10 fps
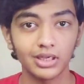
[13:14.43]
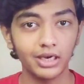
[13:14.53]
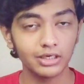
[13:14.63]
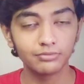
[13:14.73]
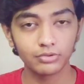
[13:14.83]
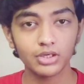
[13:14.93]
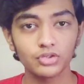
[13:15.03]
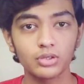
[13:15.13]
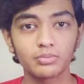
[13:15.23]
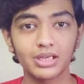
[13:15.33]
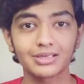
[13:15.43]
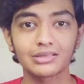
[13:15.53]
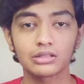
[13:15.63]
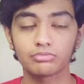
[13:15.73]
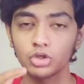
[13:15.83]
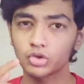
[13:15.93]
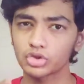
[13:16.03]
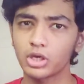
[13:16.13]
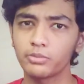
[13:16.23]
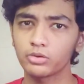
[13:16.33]
and if you end up liking this video,
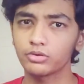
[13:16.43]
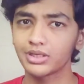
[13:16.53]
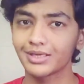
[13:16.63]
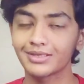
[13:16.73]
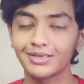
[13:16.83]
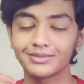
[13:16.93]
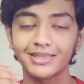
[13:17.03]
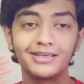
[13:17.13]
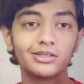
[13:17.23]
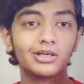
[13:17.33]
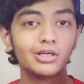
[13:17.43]
share on your tech geeks, and